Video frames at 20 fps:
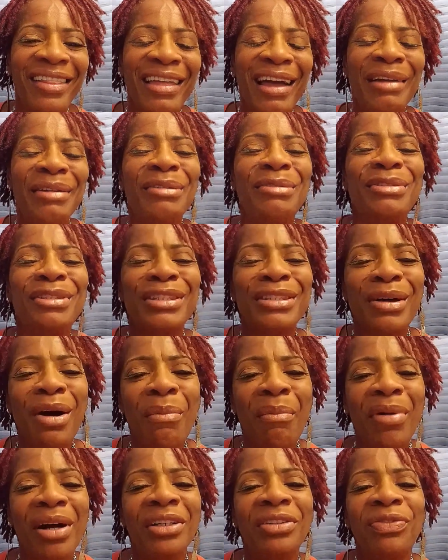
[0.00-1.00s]
Thank you
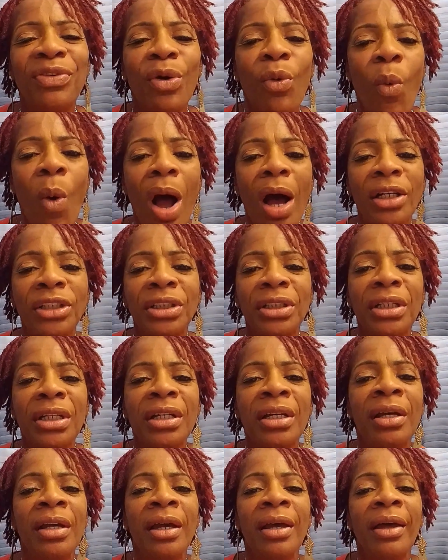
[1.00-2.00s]
so much for
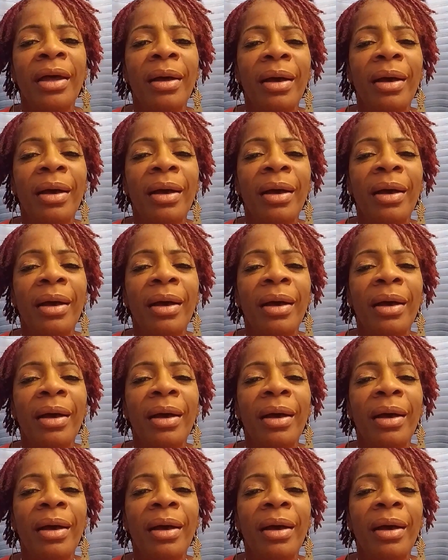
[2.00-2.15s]
watching.